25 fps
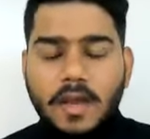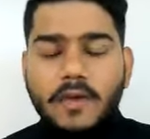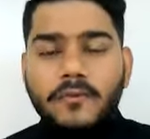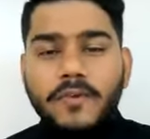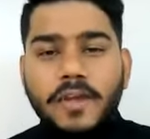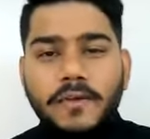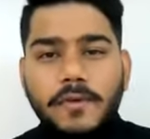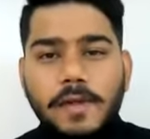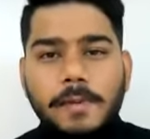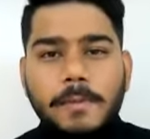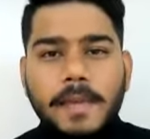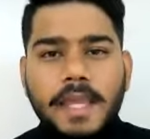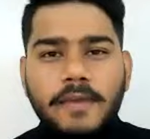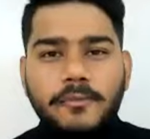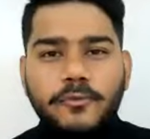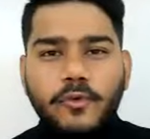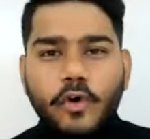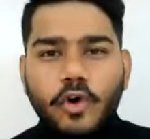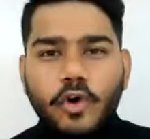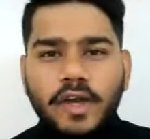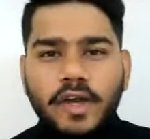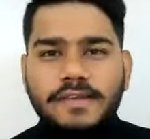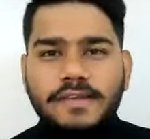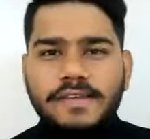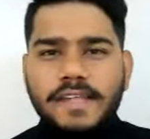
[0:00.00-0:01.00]
We will be
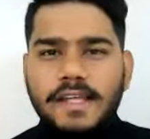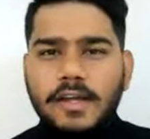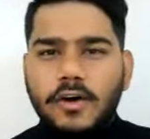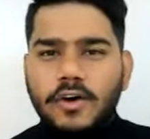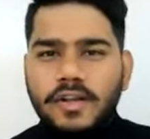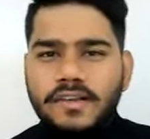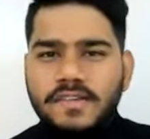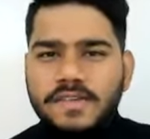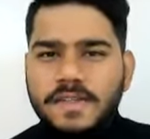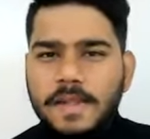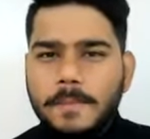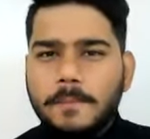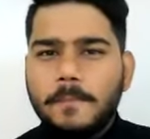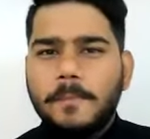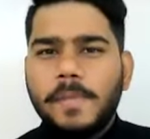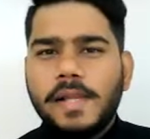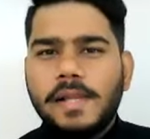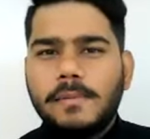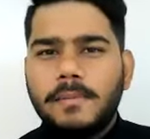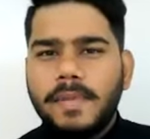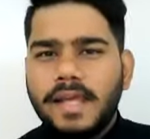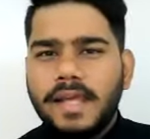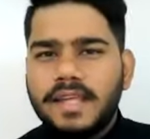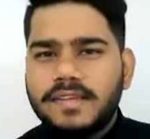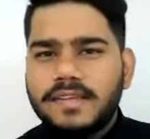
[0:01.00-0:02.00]
focusing on
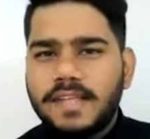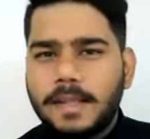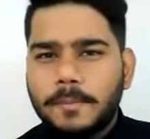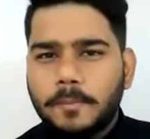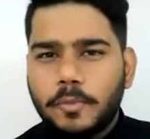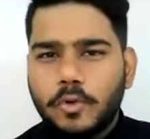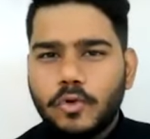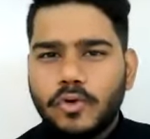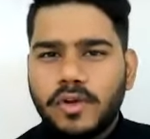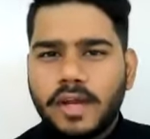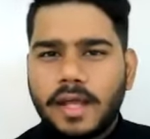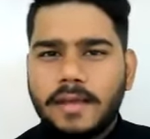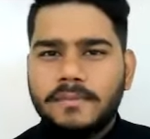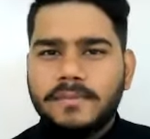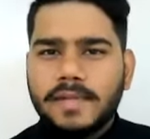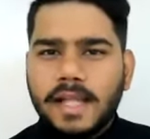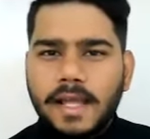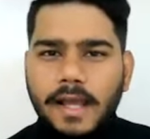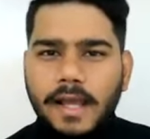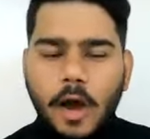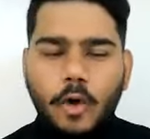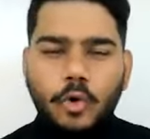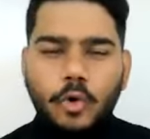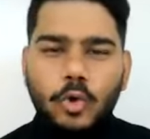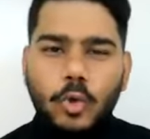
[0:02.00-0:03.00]
simple basic programs
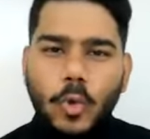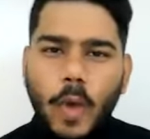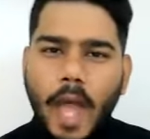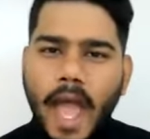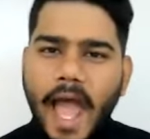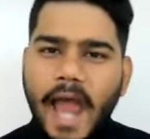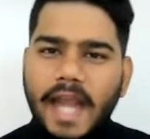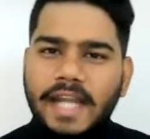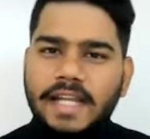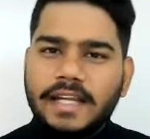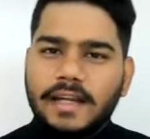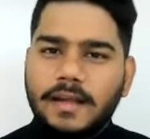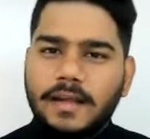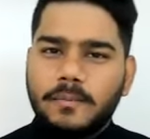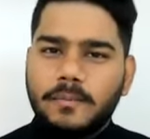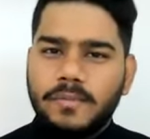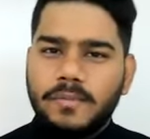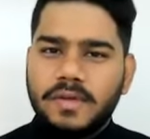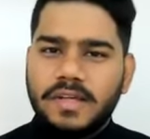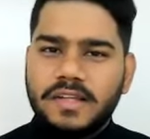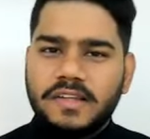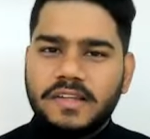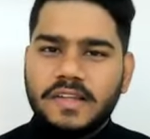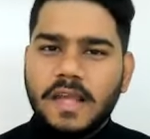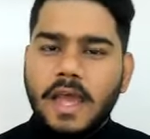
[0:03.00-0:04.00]
like how to add
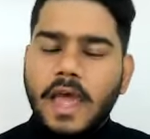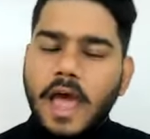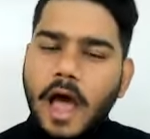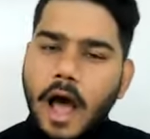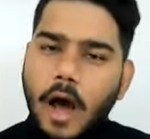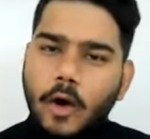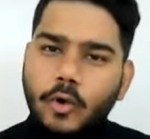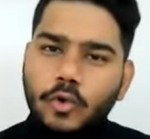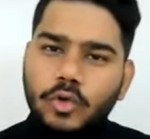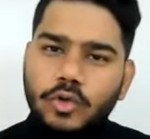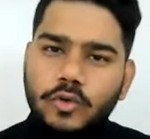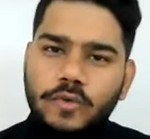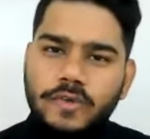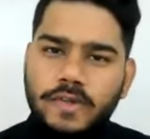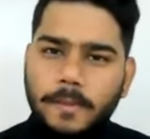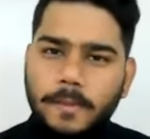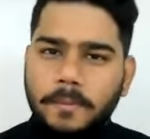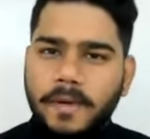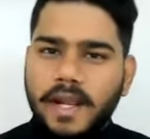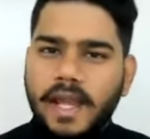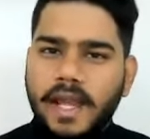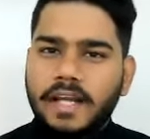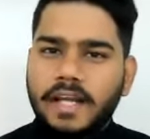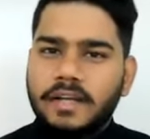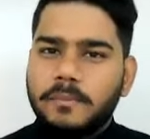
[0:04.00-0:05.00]
numbers, how to
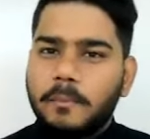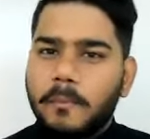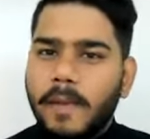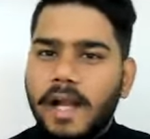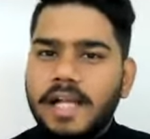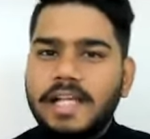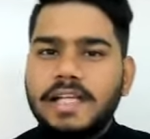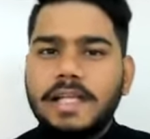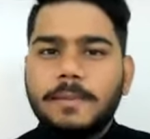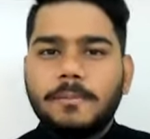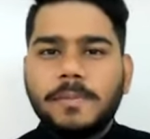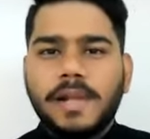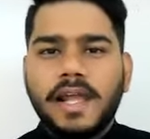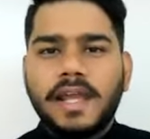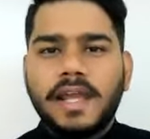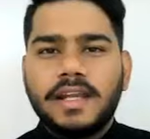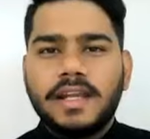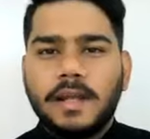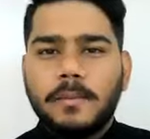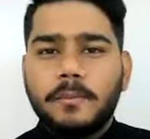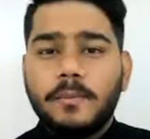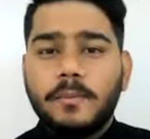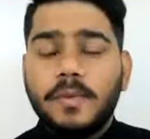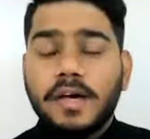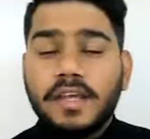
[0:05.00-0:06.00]
subtract, multiply
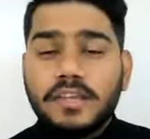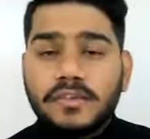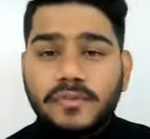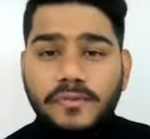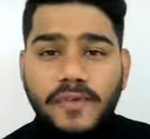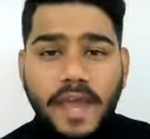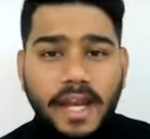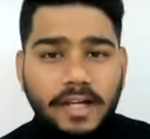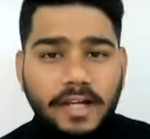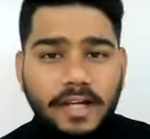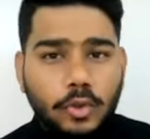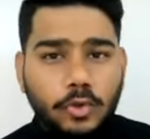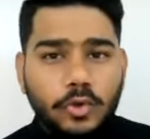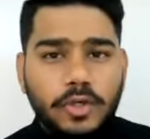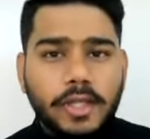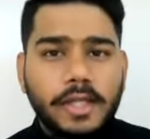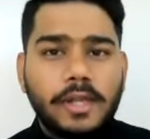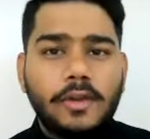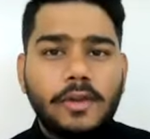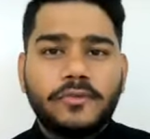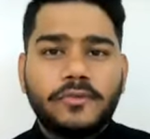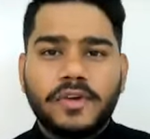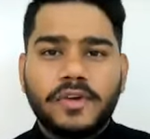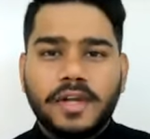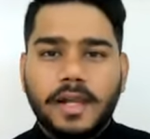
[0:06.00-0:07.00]
numbers,
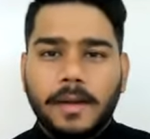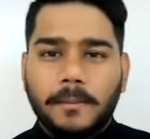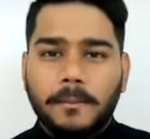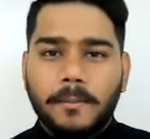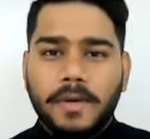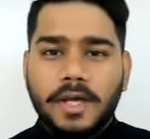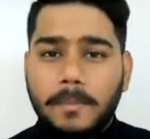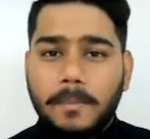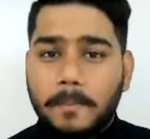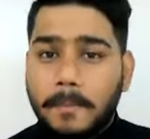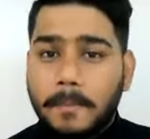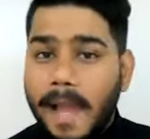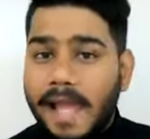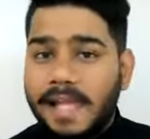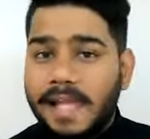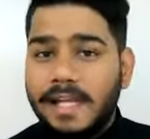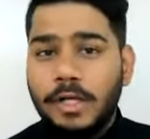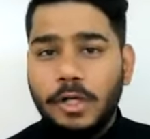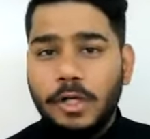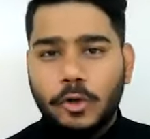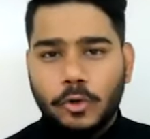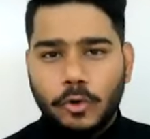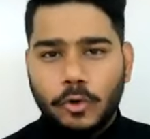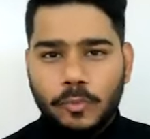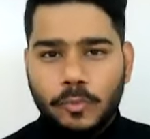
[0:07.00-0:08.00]
factorial of a number,
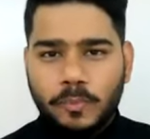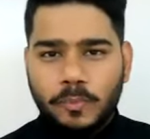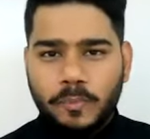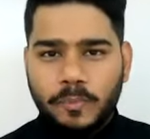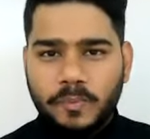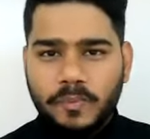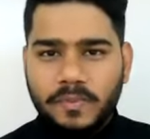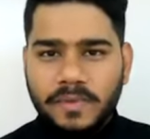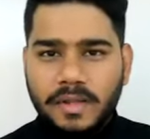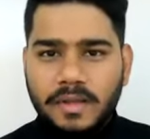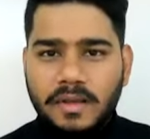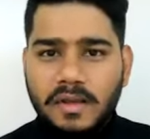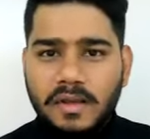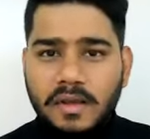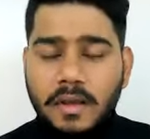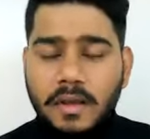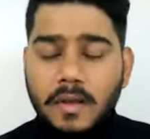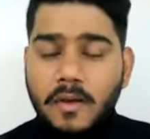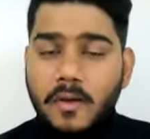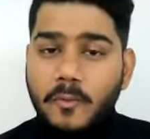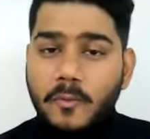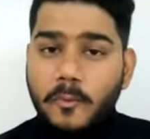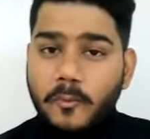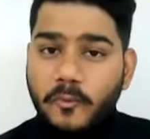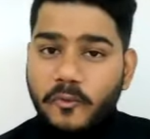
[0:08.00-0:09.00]
palindrome.
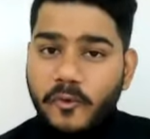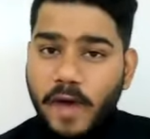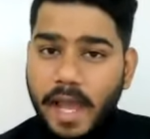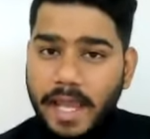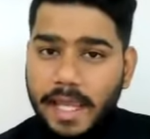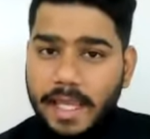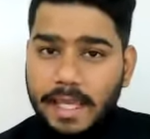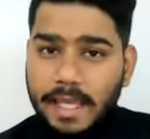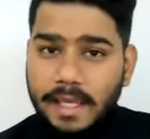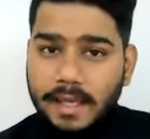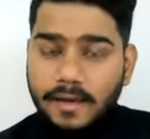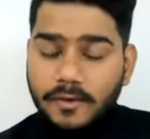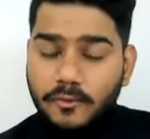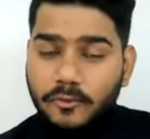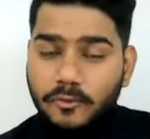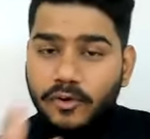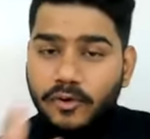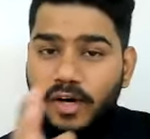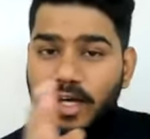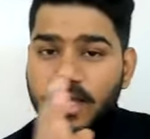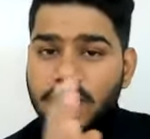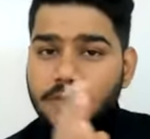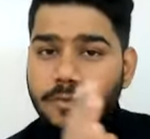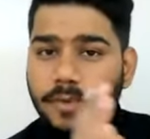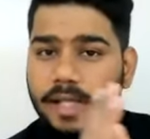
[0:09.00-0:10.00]
Why?
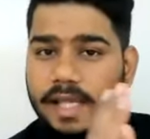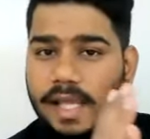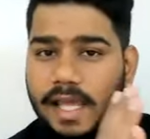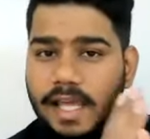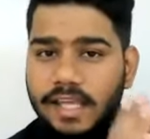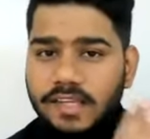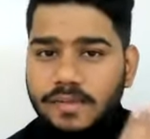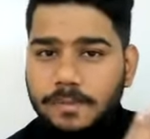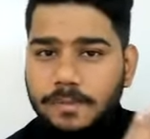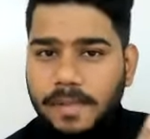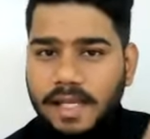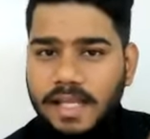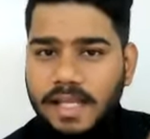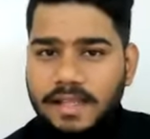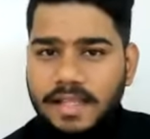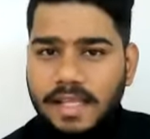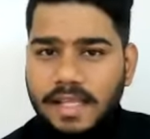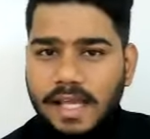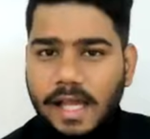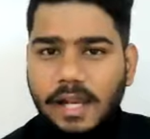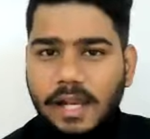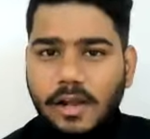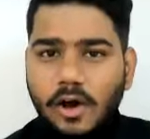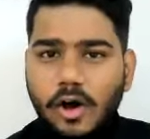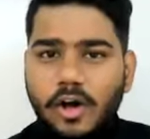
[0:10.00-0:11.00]
First we'll explain the
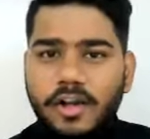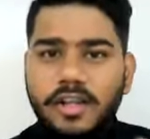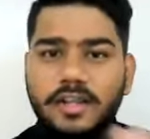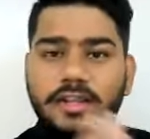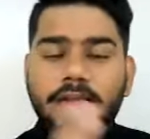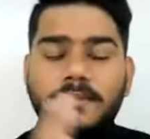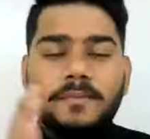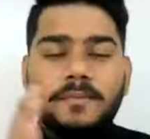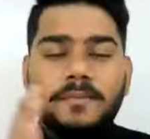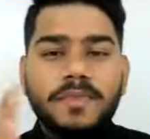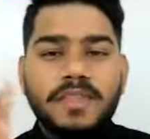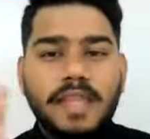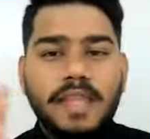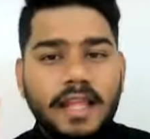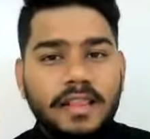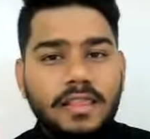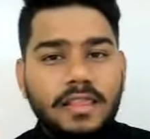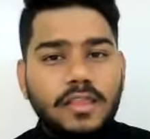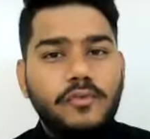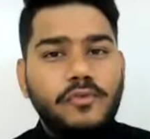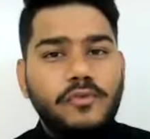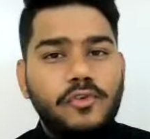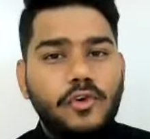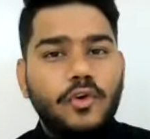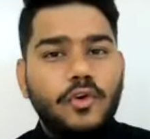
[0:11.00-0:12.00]
algorithm, then
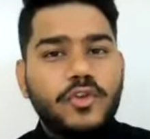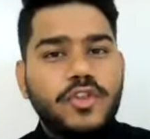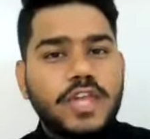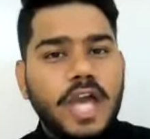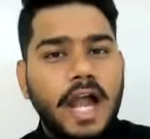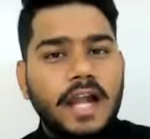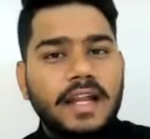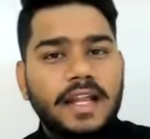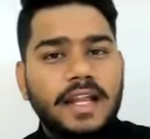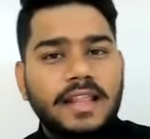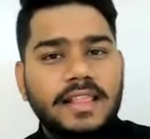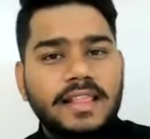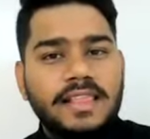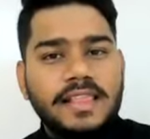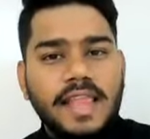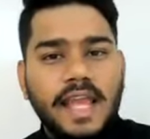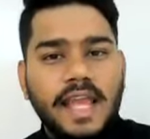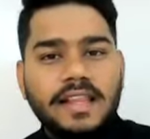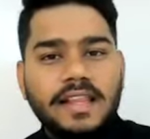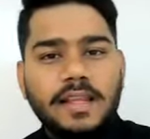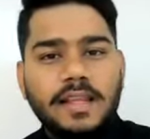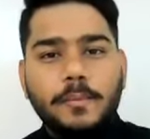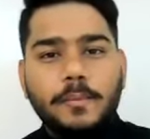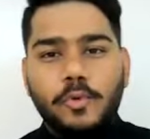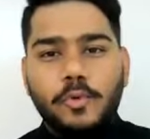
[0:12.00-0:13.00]
the flowchart, and
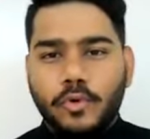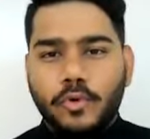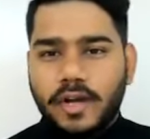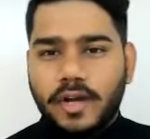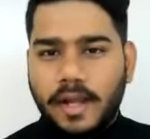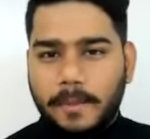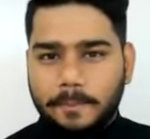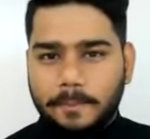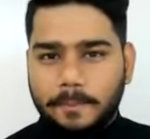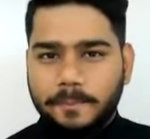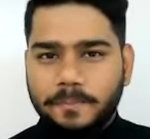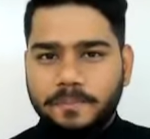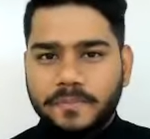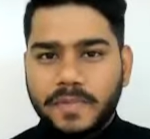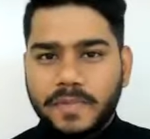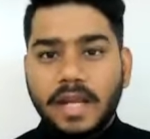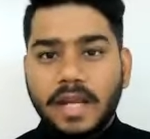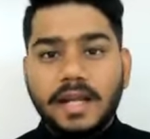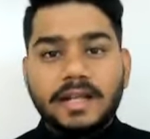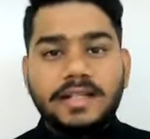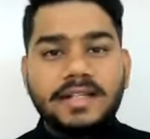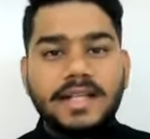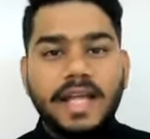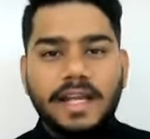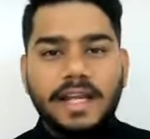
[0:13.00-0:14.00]
then the program.
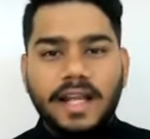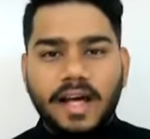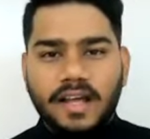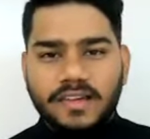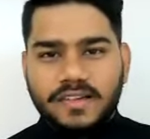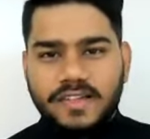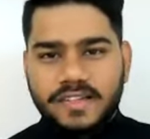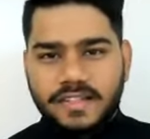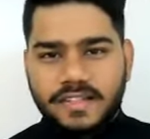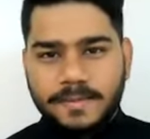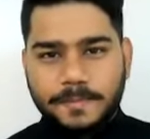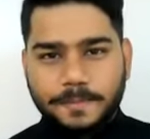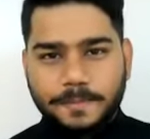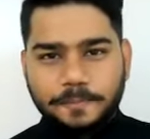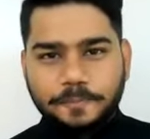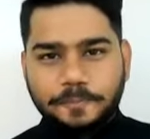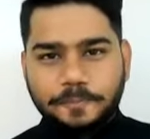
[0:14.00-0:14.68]
10 hours.